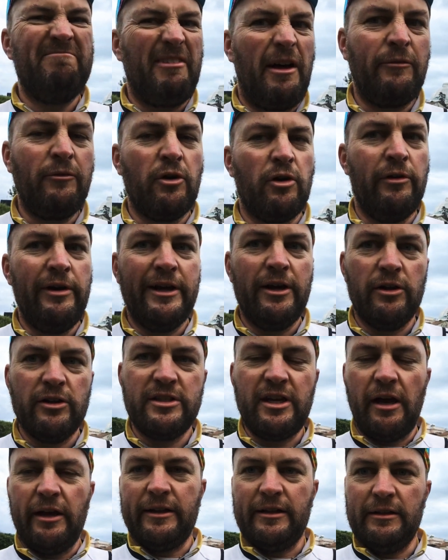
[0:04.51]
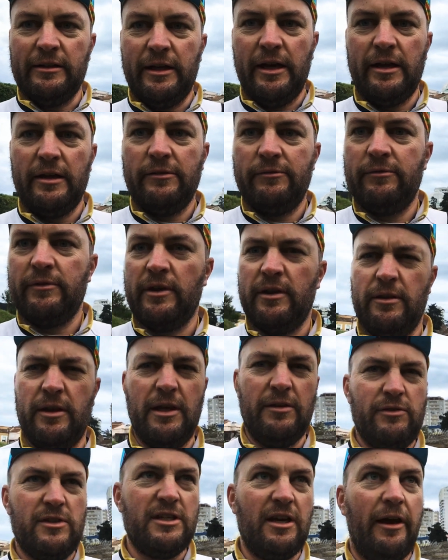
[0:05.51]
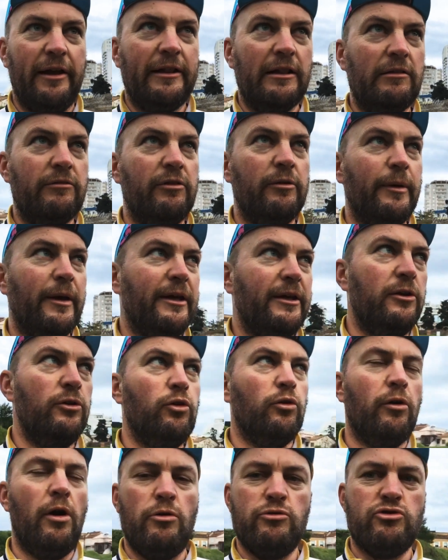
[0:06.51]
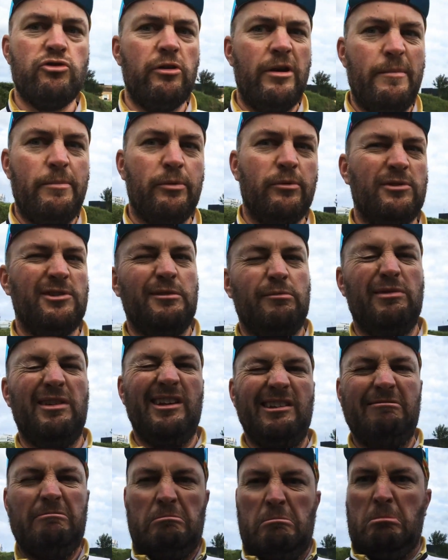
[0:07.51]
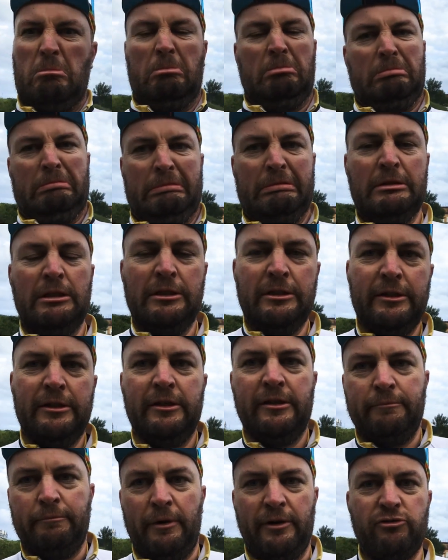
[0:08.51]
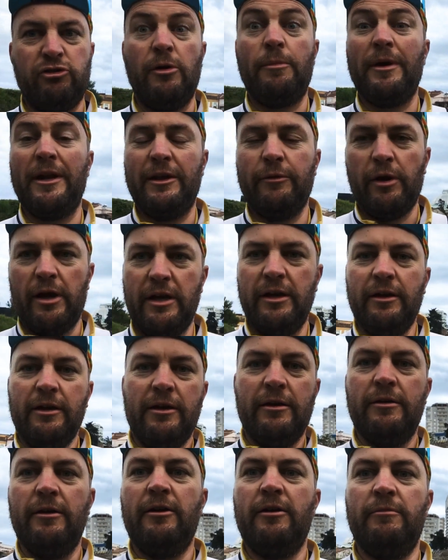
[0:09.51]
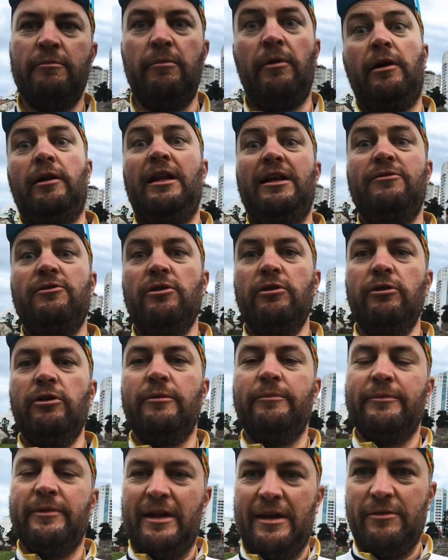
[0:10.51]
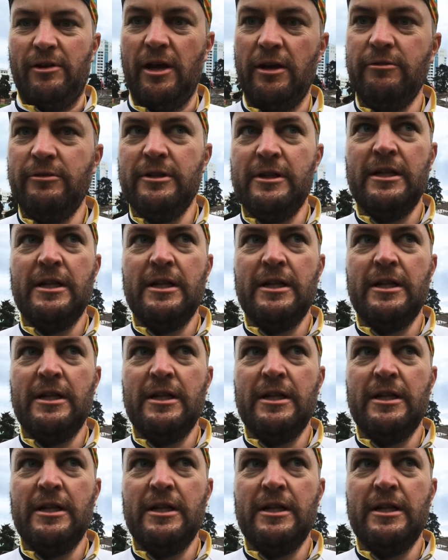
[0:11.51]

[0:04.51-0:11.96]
I've not already got a title yet. You can think of a title for my Euro trip or something. My trip anyway. Might leave Europe, never know.